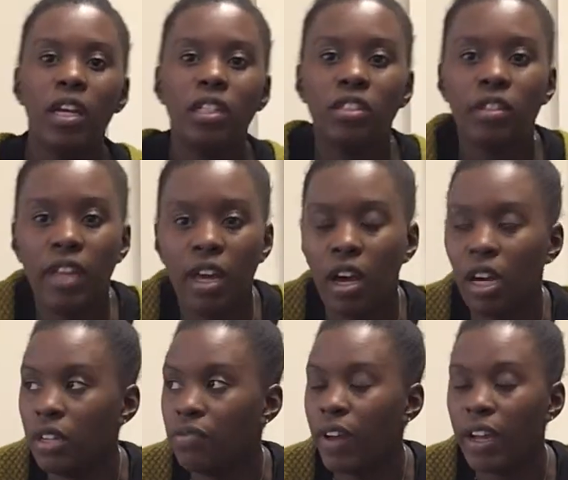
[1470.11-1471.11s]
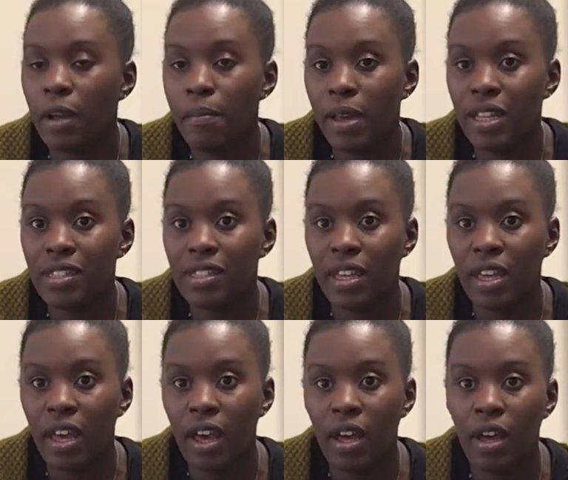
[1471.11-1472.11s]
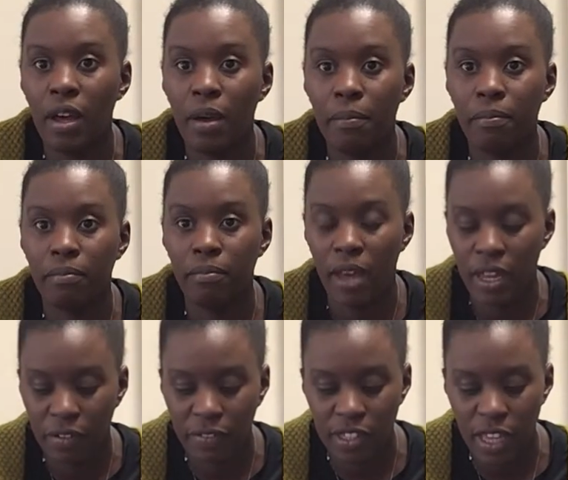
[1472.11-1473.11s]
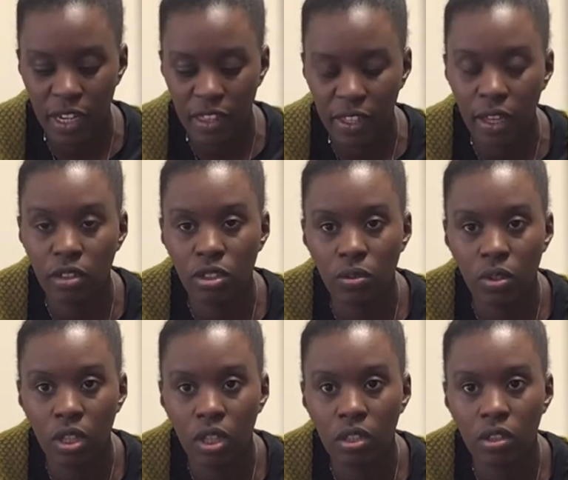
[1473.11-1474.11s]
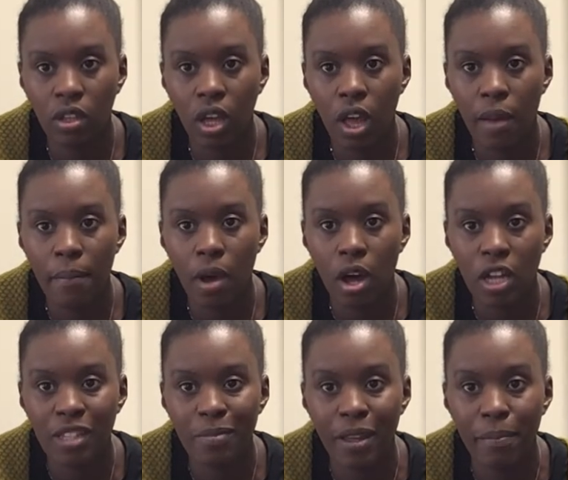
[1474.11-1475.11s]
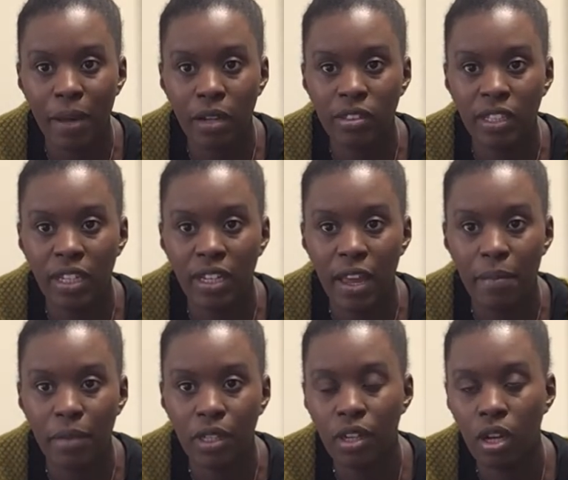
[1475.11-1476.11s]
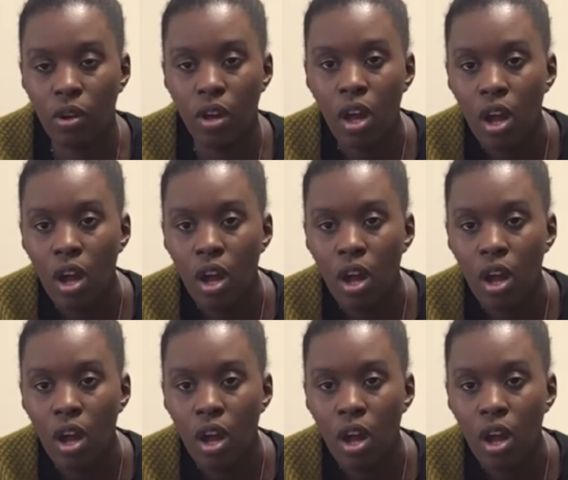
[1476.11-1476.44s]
So yeah, I recommend it, and if there's anything else you want to ask me about it, let me know.